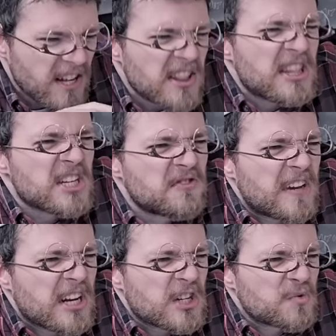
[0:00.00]
this
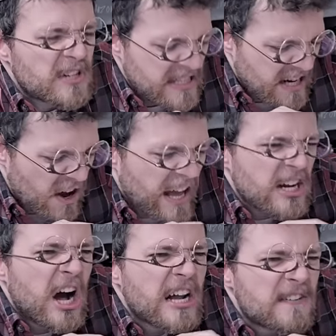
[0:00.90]
Phoenix resale had an
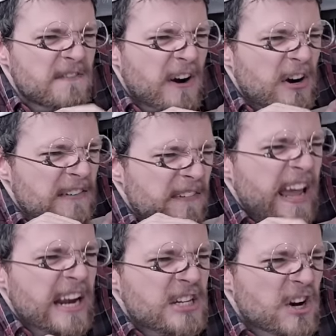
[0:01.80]
unfair
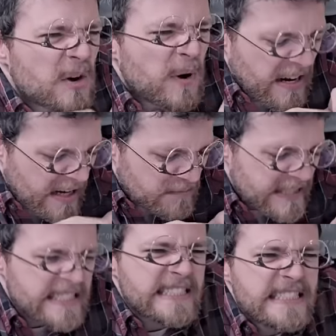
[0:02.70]
advantage on Whatnot
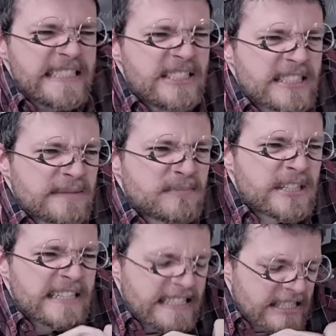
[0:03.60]
because he just
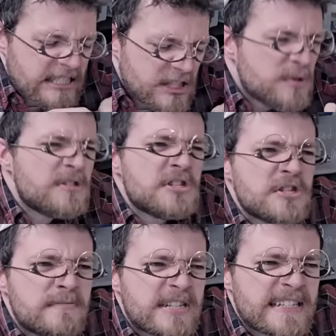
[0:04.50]
brought his
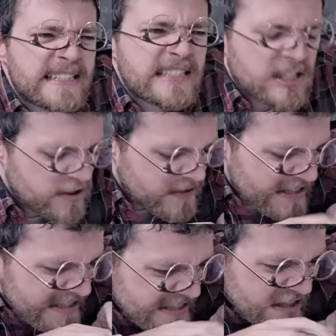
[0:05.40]
YouTube audience over to
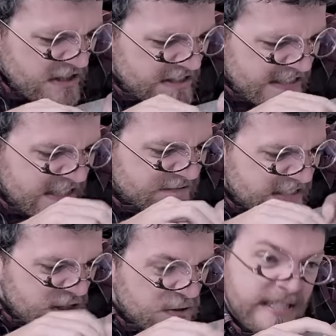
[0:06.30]
sell all his
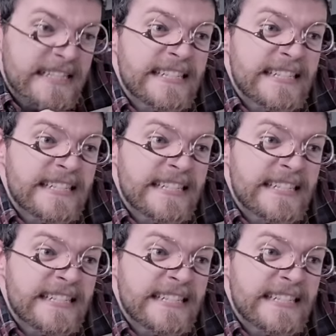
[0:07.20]
inventory to